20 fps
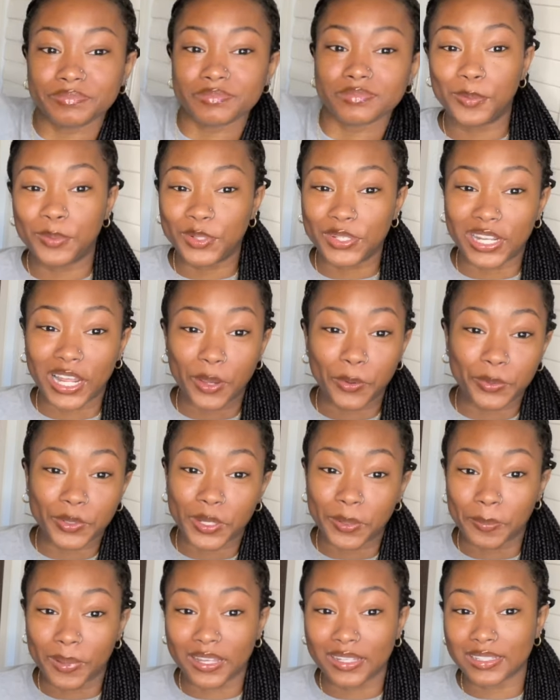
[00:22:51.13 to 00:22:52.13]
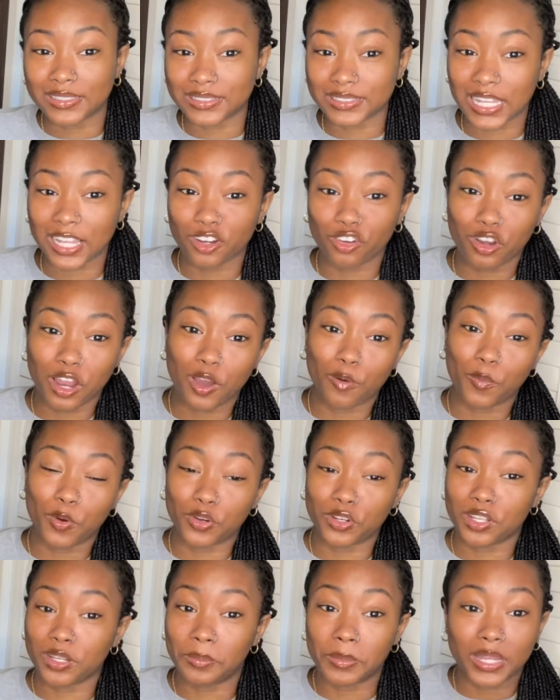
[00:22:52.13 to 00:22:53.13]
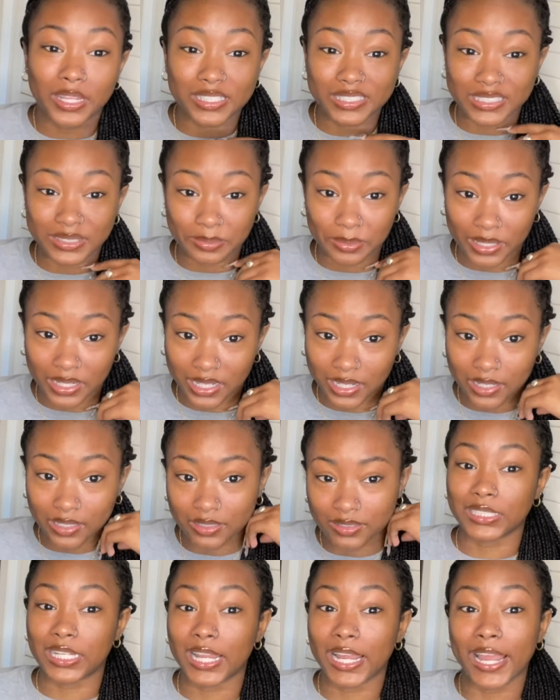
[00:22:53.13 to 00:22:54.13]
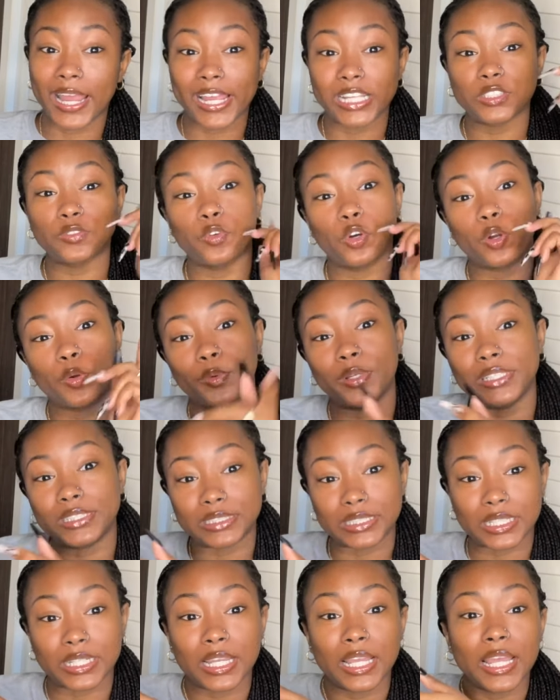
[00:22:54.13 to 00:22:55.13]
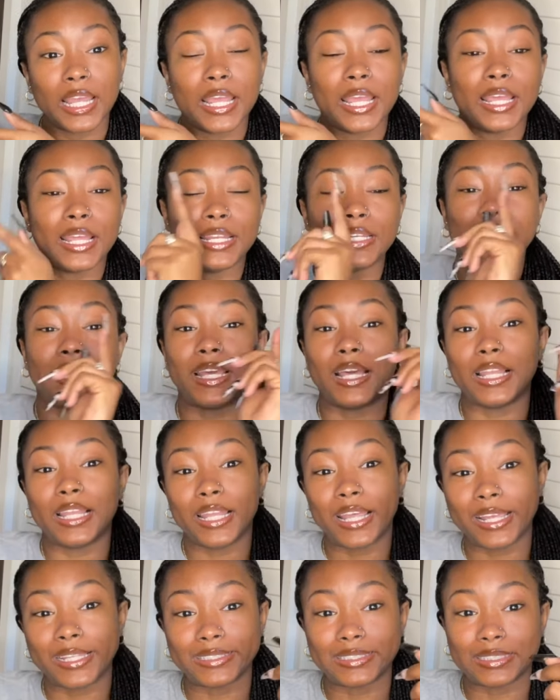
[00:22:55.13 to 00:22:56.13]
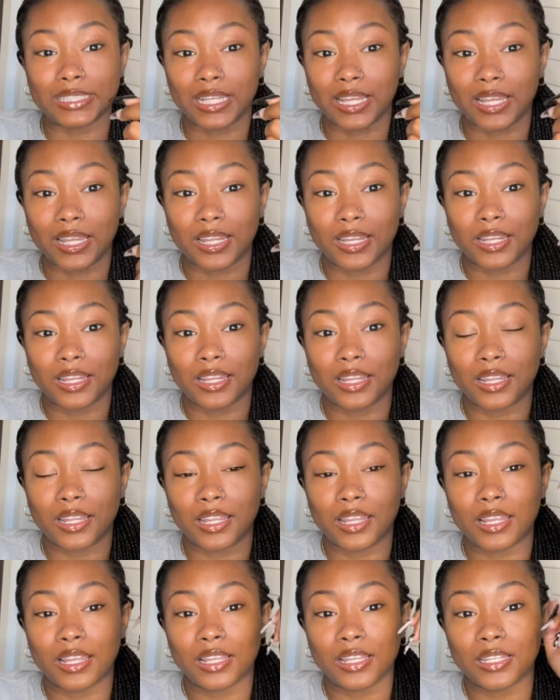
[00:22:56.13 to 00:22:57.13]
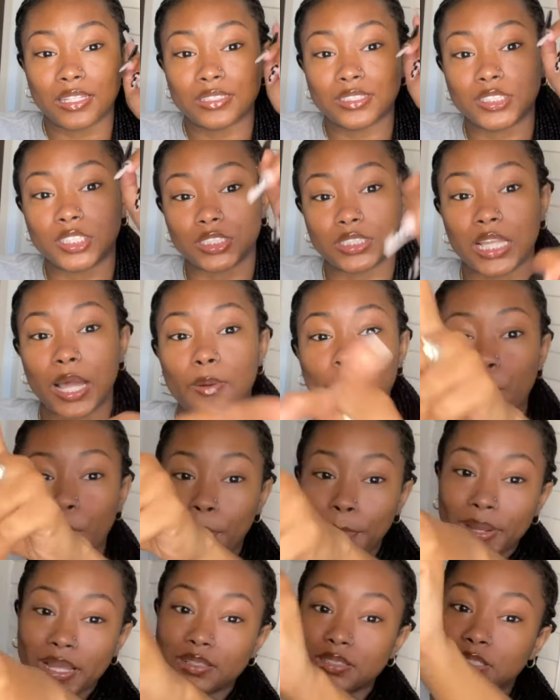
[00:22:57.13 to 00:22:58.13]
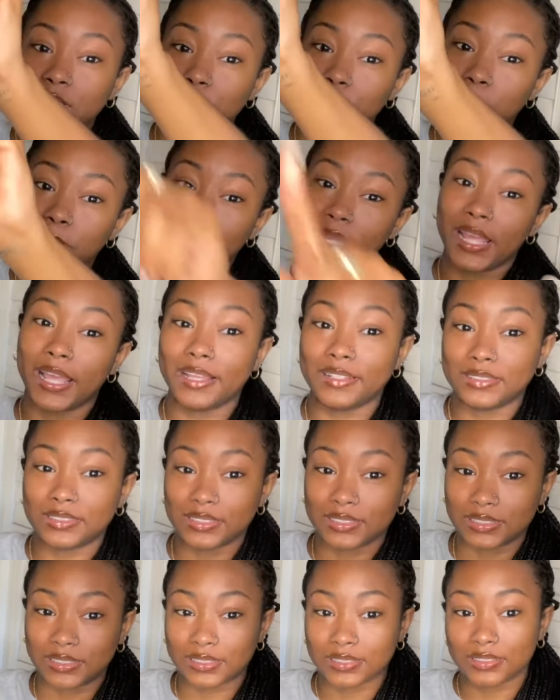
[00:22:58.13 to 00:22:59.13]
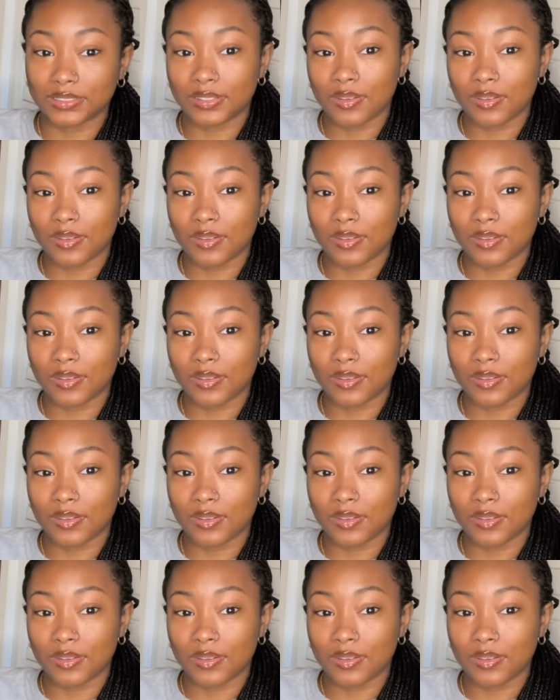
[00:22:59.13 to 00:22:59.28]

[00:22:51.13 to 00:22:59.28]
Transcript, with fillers: Communicate with none of my exes. I do not want none of my exes back. They ask for a reason, They're listening. So stop going back to them exes.